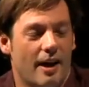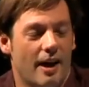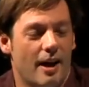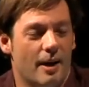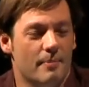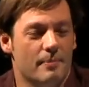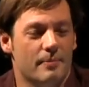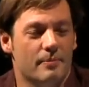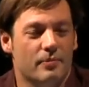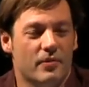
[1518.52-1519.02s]

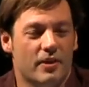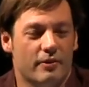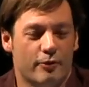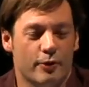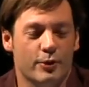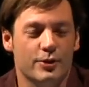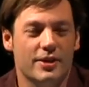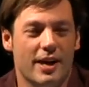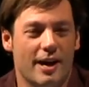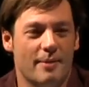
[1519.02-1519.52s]
um, the
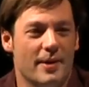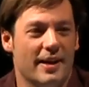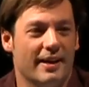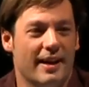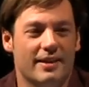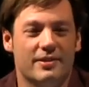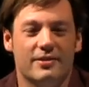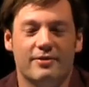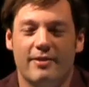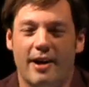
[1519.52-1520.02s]
first time I
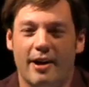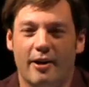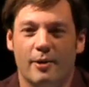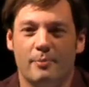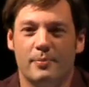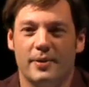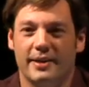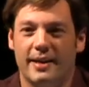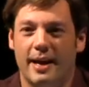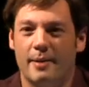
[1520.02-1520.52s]
got to fire
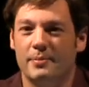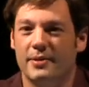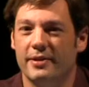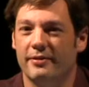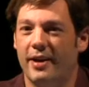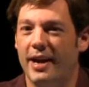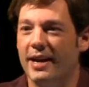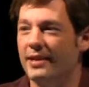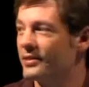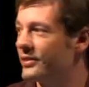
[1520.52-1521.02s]
up a DEP
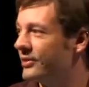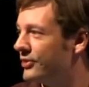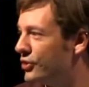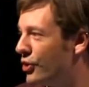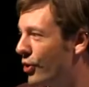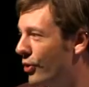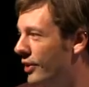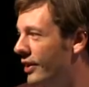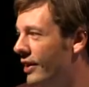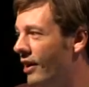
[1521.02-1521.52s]
device
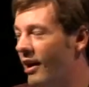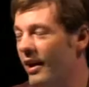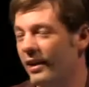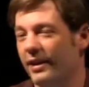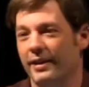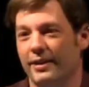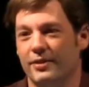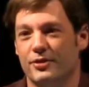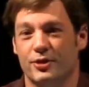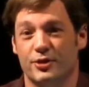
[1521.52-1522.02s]
and turned it on and